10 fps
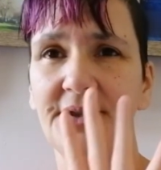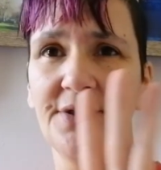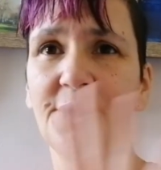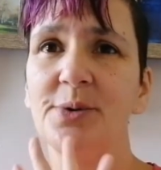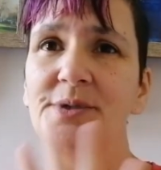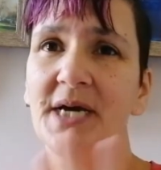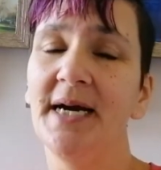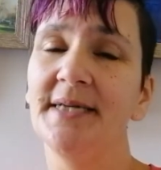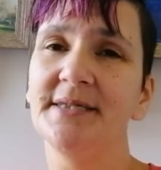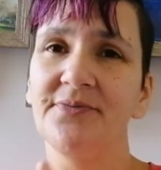those
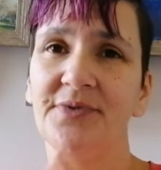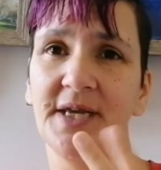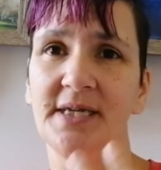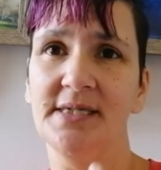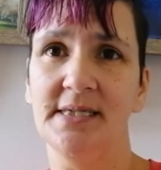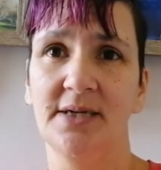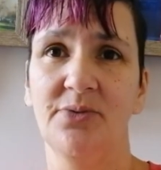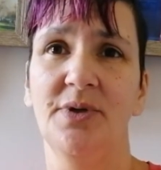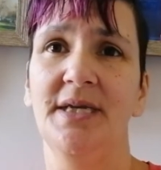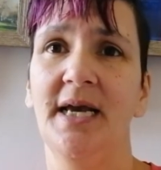kinds of things
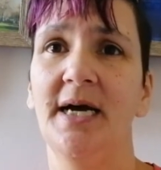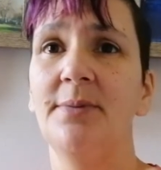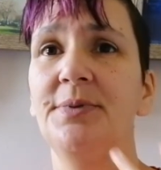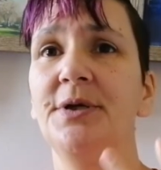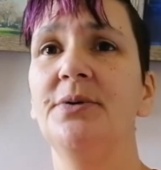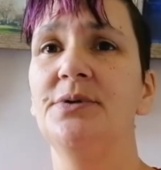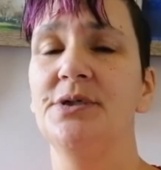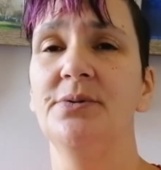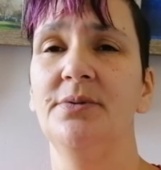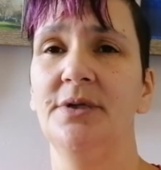can really help you
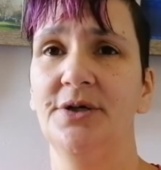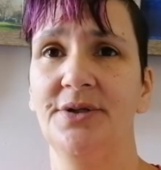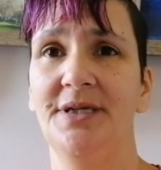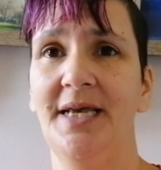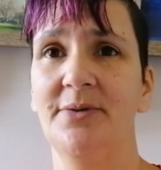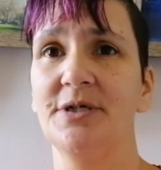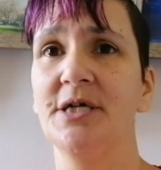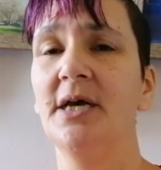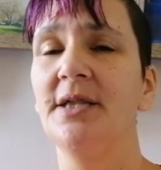to learn the language.